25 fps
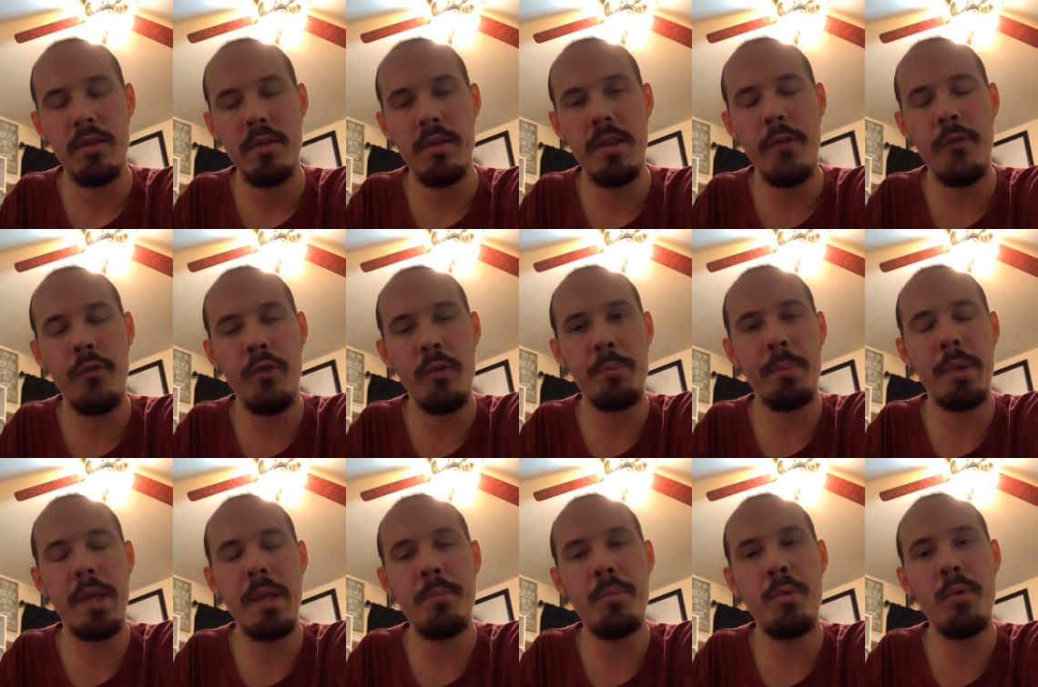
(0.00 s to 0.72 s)

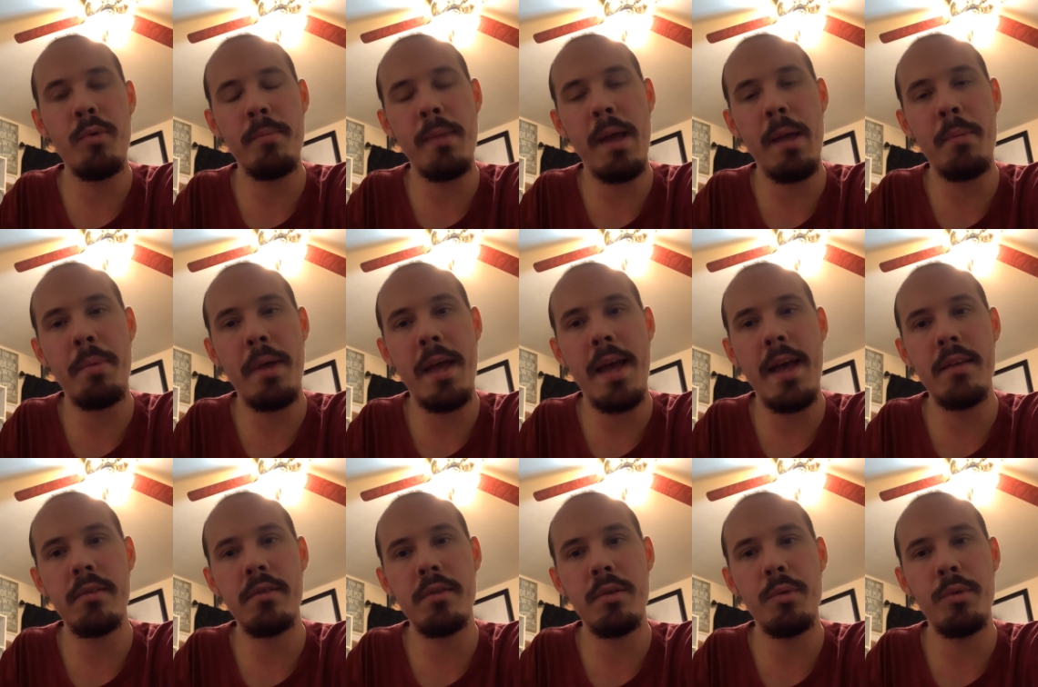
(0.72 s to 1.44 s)
different people in my
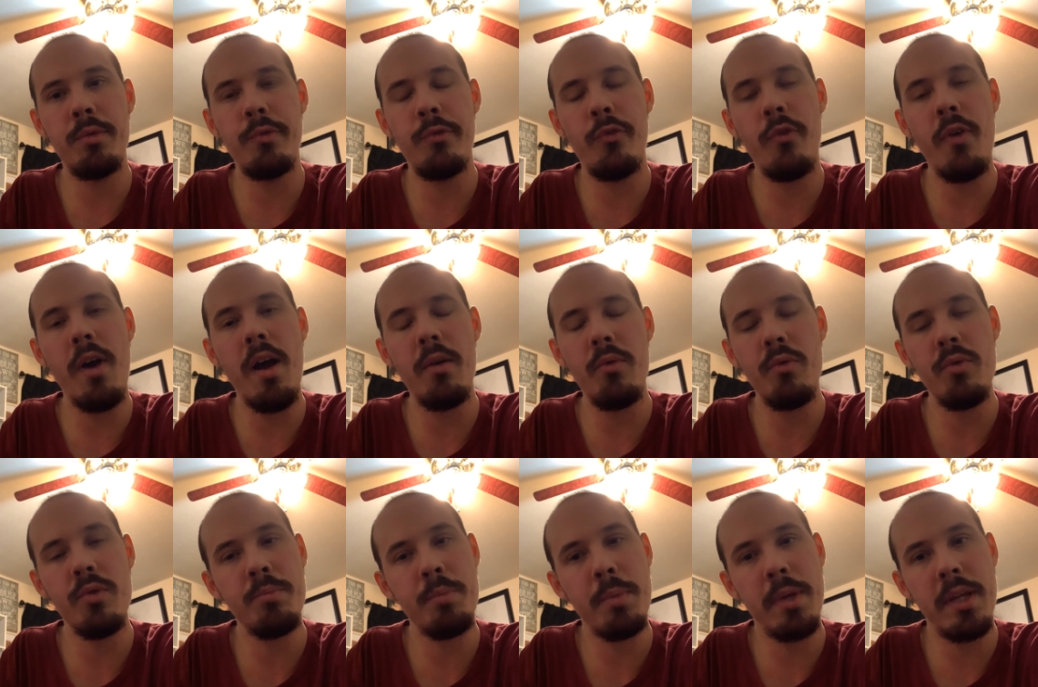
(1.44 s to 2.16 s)
past who'd
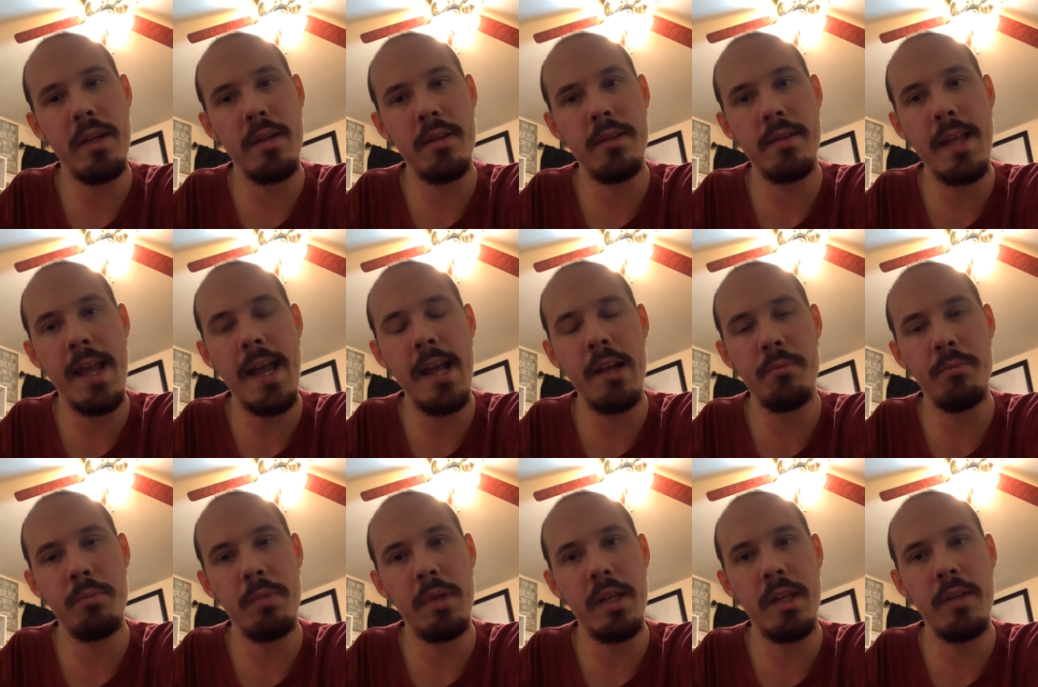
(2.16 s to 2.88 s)
fought with me and
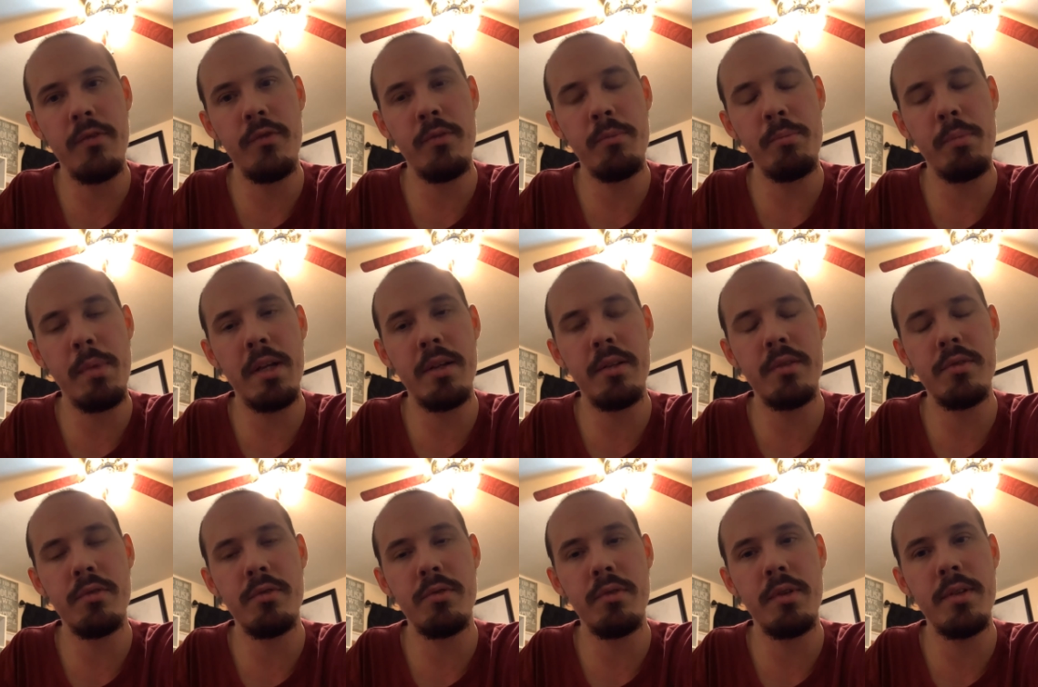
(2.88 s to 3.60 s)
attacked me, even
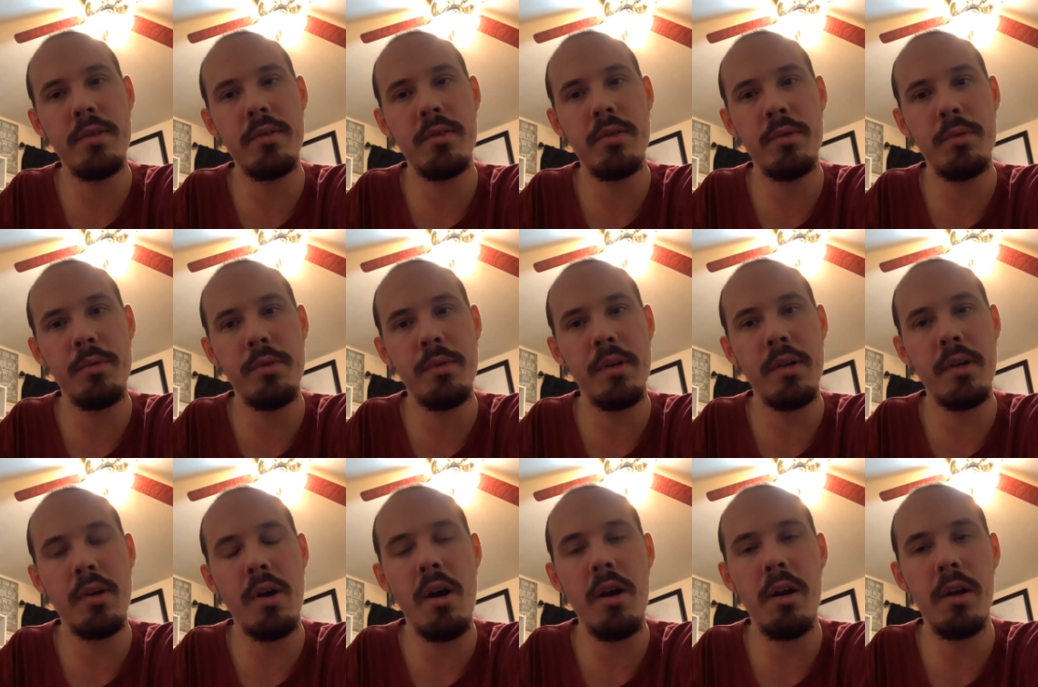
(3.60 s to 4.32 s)
ministries who
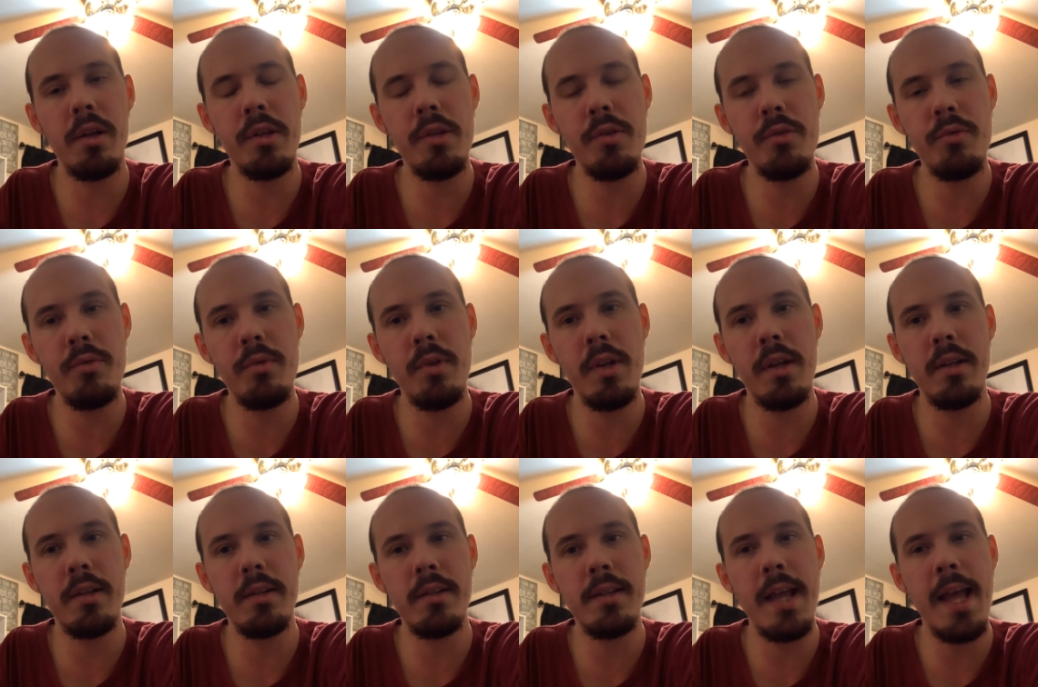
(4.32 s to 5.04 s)
argued
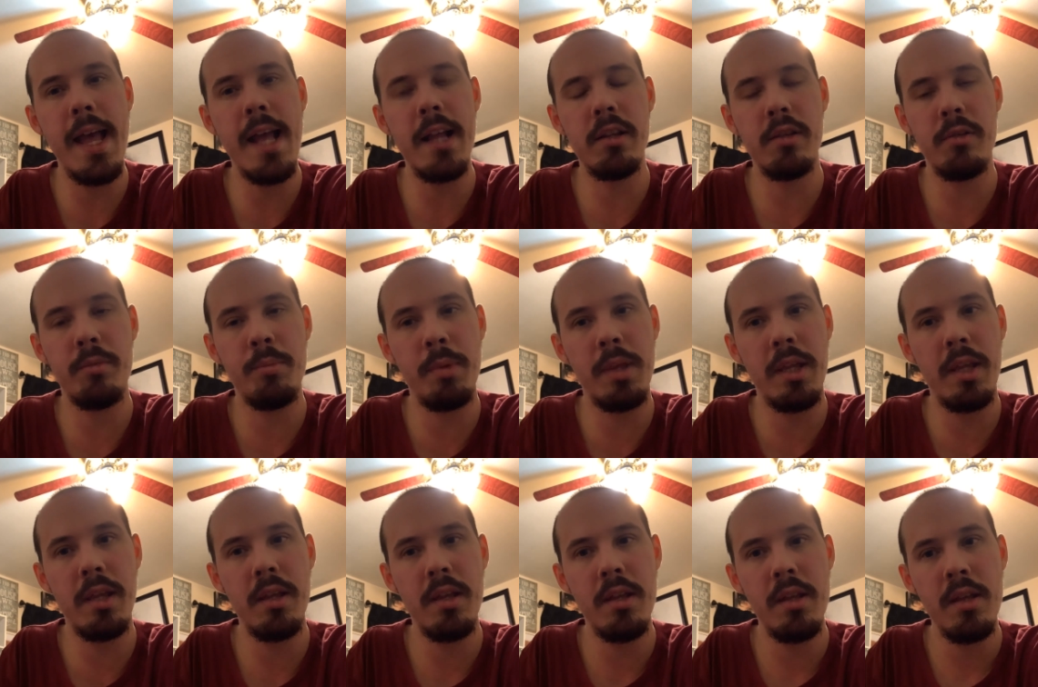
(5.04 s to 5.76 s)
and attacked
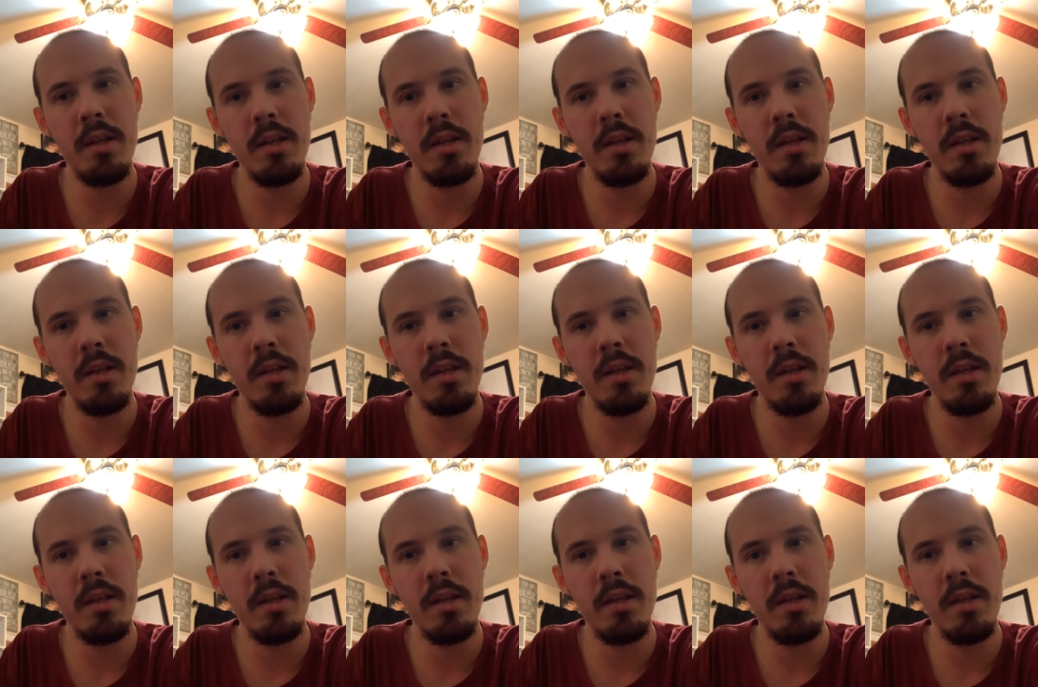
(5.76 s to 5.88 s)
me.